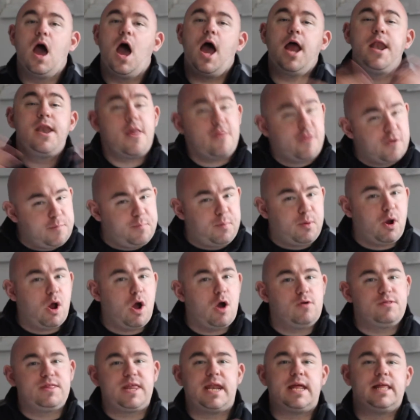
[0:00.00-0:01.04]
Another
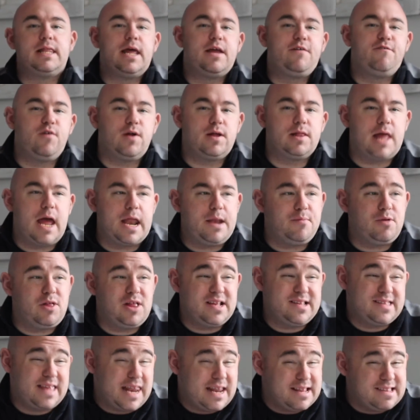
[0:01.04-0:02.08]
pro that I like for Alignable
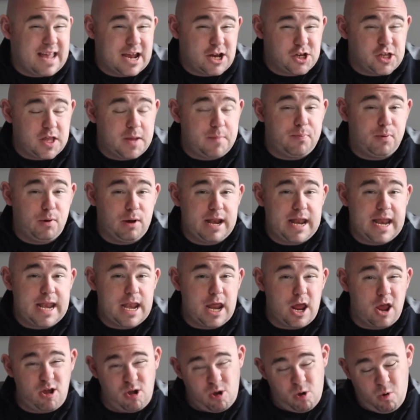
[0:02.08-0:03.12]
is that it's actually pretty
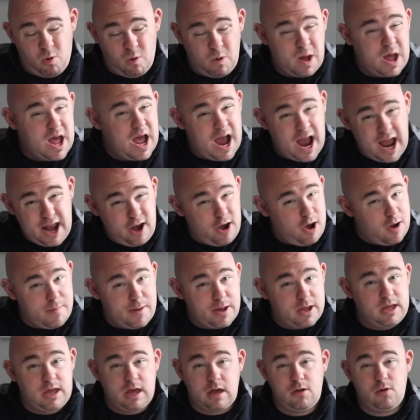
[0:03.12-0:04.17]
new. I don't know
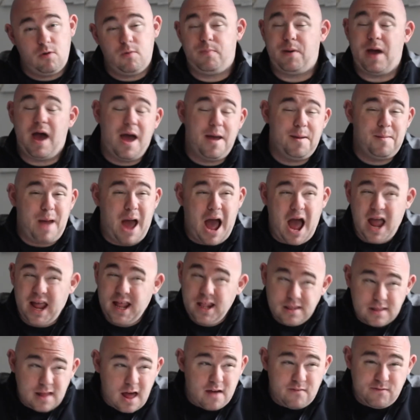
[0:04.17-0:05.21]
about you, but I
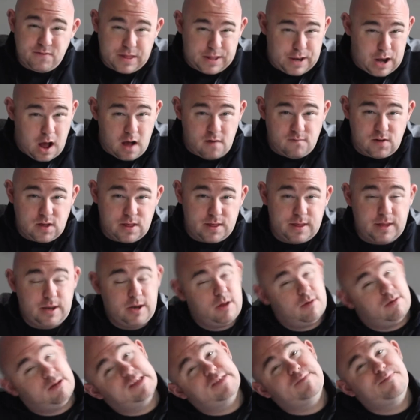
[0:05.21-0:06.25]
love the novel and the
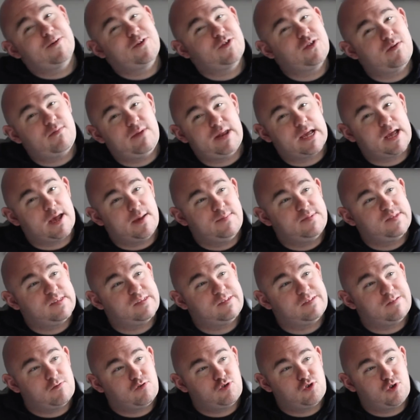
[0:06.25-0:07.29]
new, and especially when it comes to
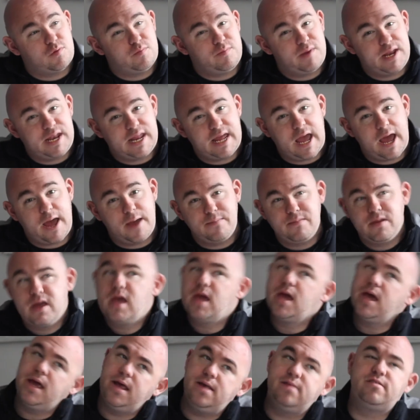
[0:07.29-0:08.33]
social media.
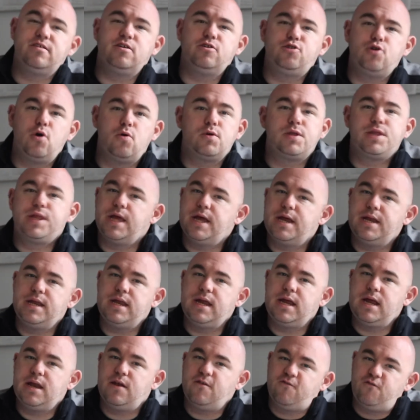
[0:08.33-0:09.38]
Is there totally a
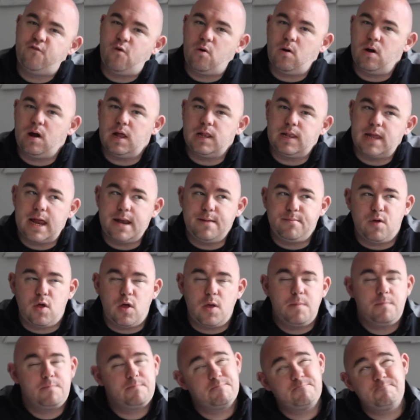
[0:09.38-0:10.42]
need for
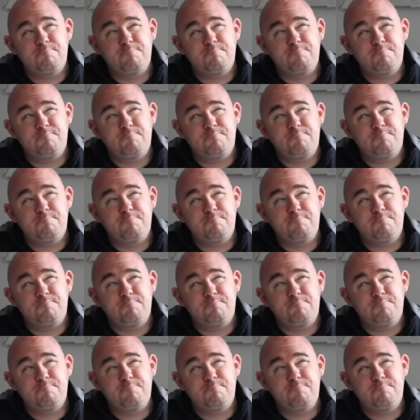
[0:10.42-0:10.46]
Alignable?